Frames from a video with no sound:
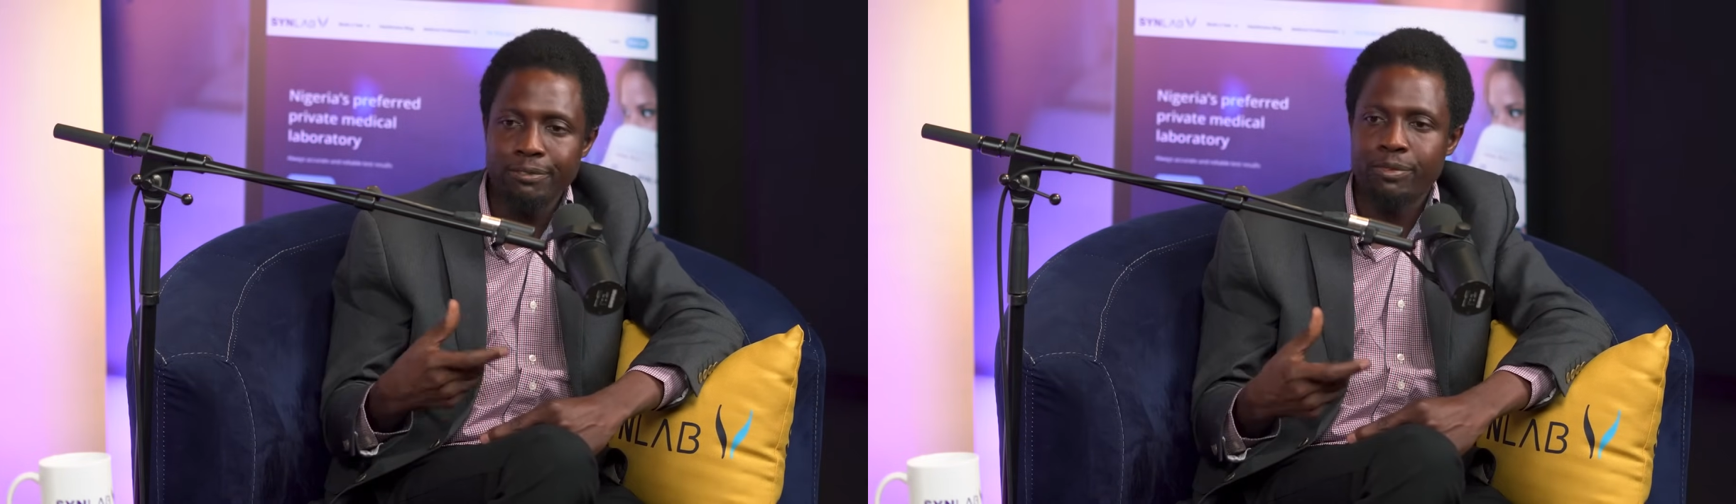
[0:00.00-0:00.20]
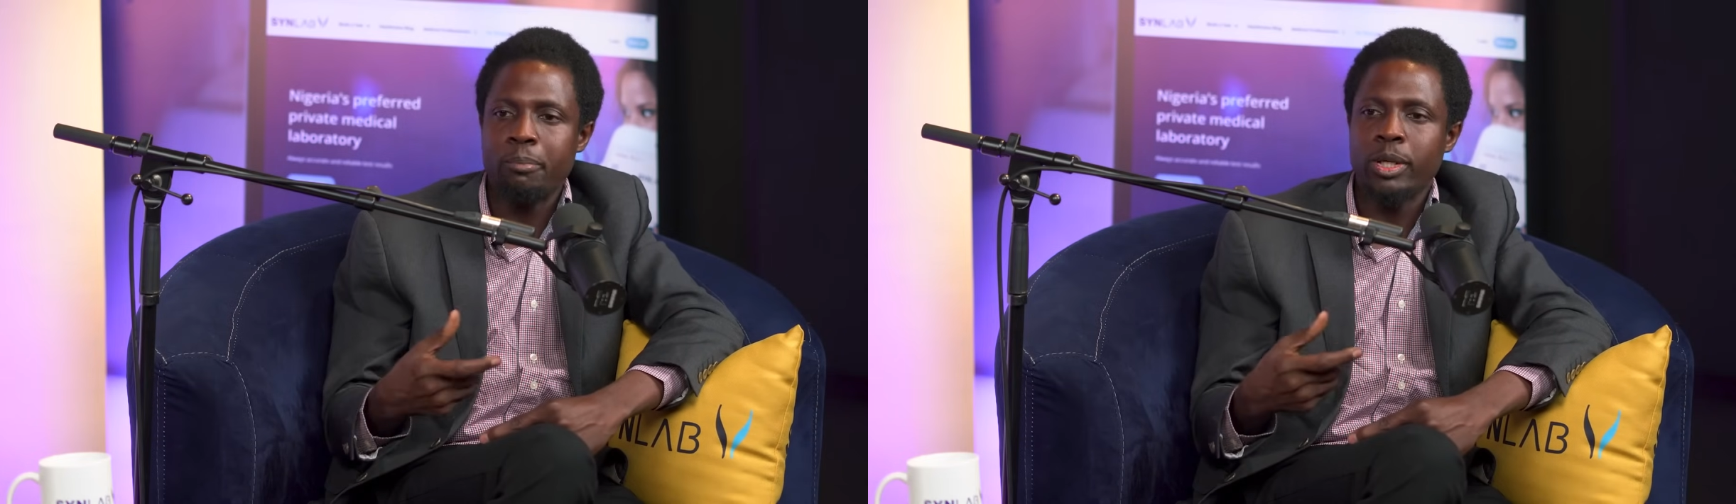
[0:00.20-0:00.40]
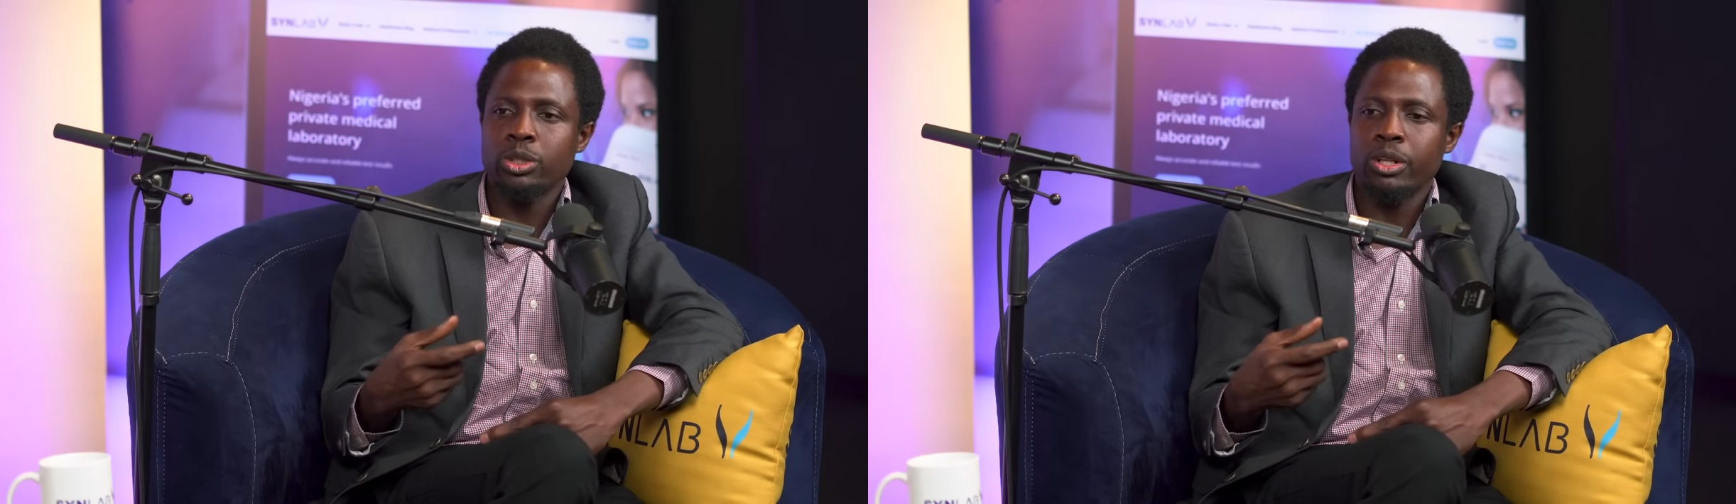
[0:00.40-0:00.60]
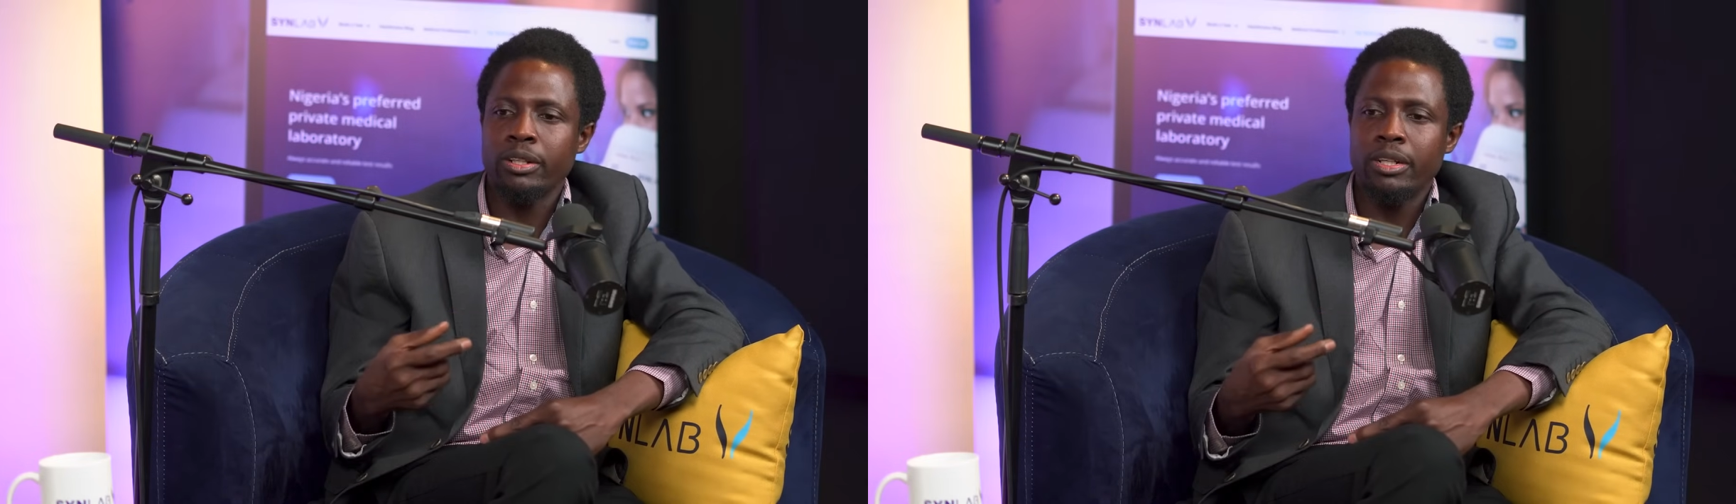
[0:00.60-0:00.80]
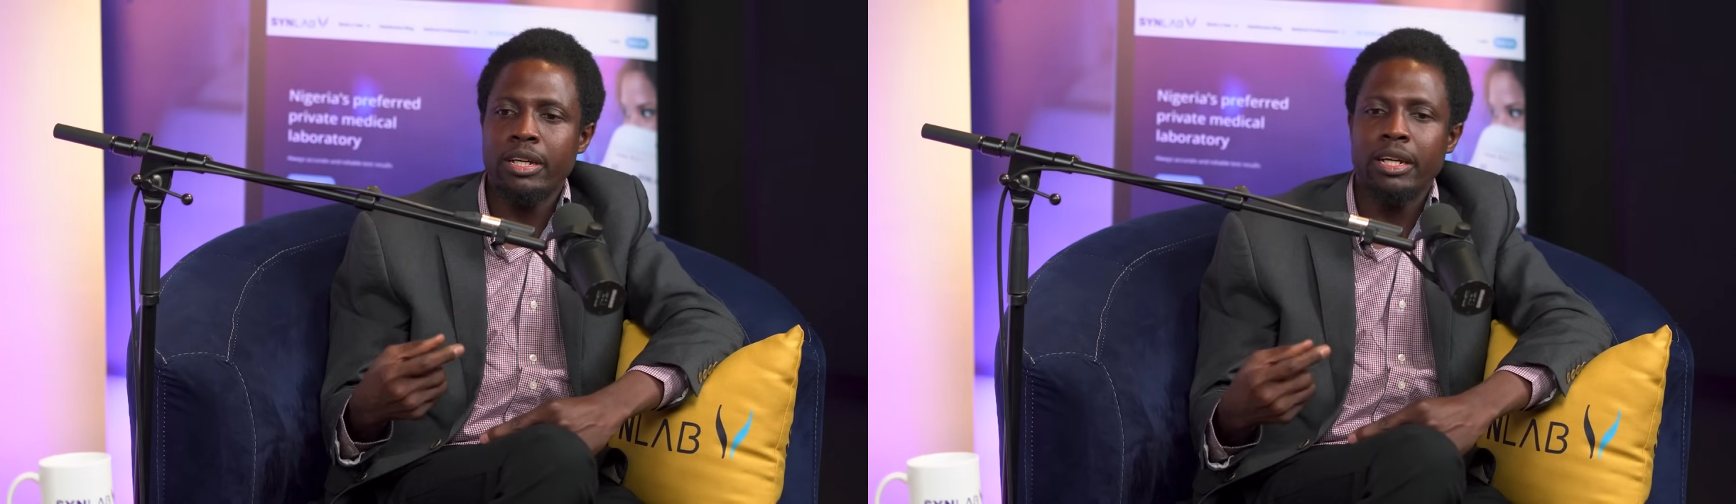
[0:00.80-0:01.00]

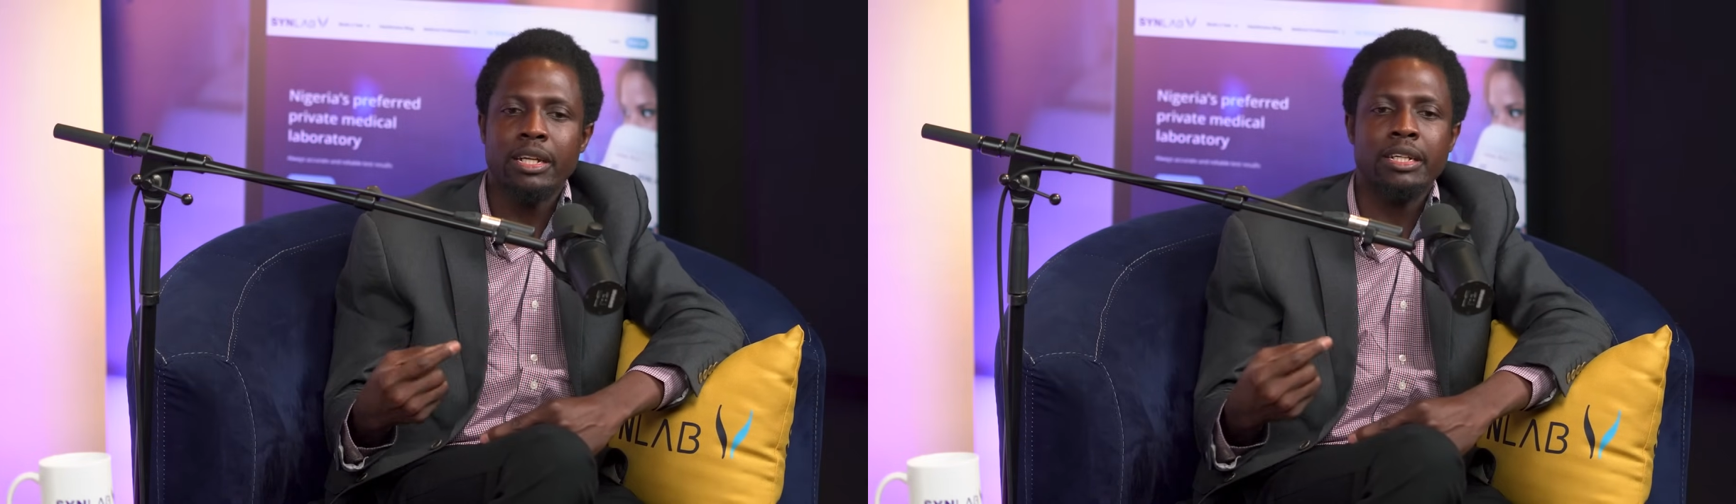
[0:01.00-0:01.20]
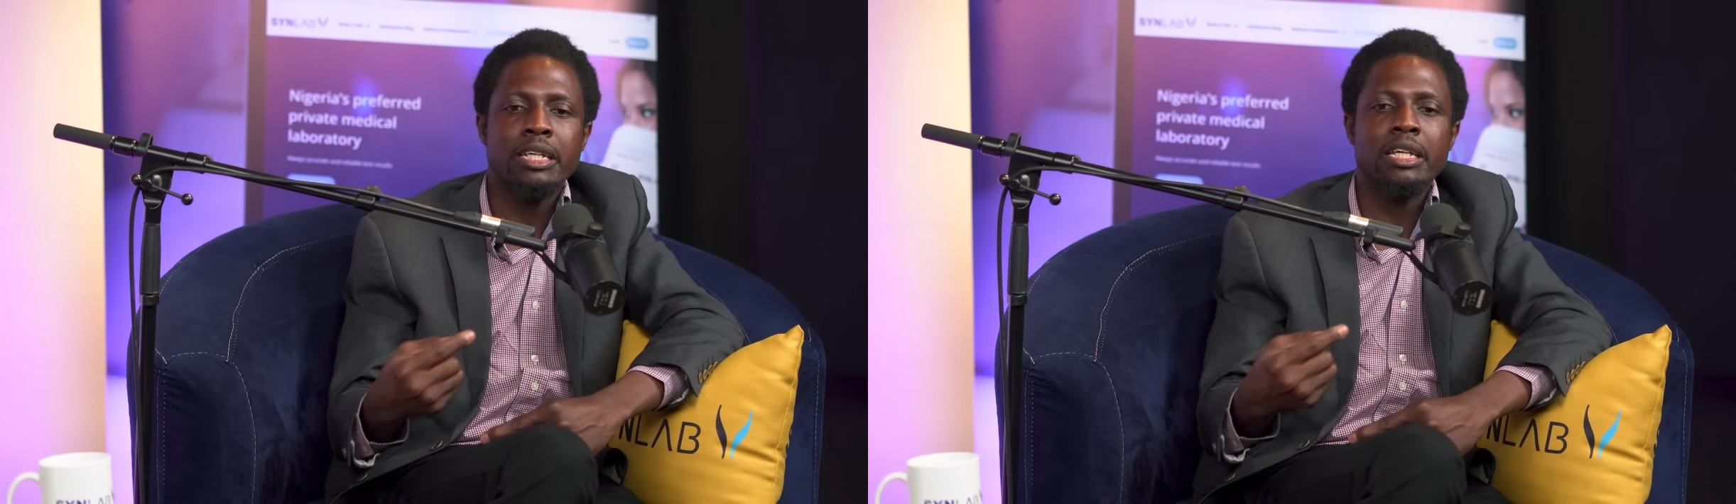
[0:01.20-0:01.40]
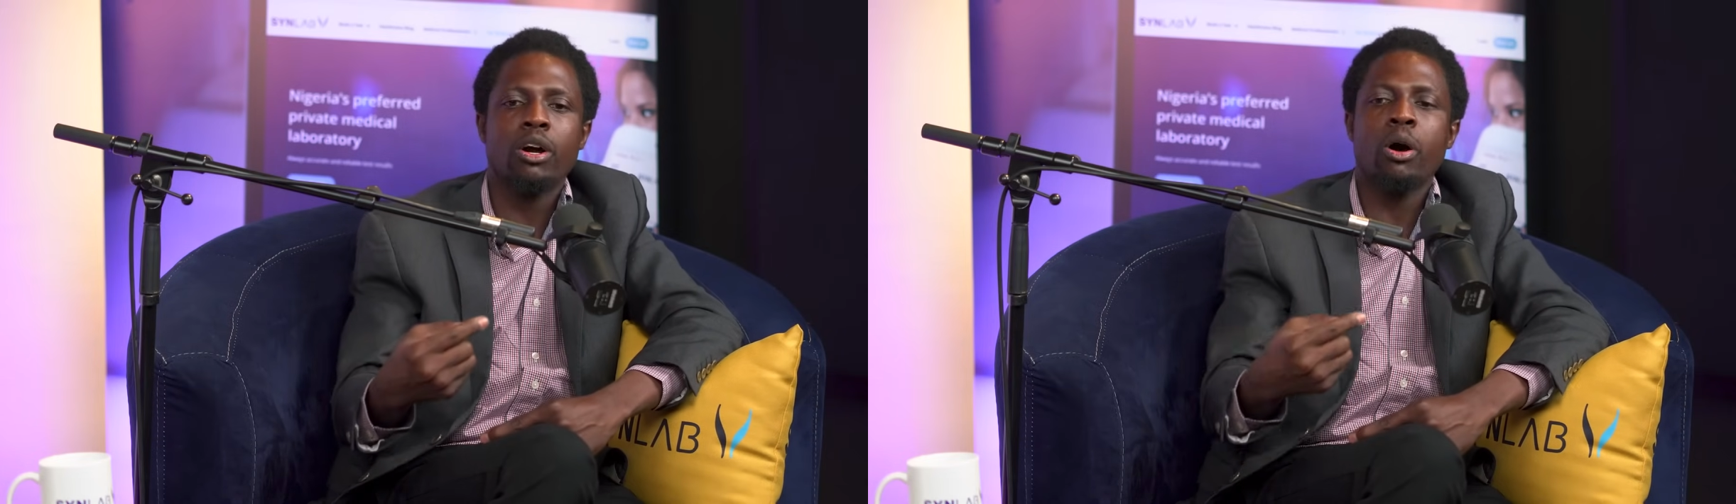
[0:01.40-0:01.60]
information, the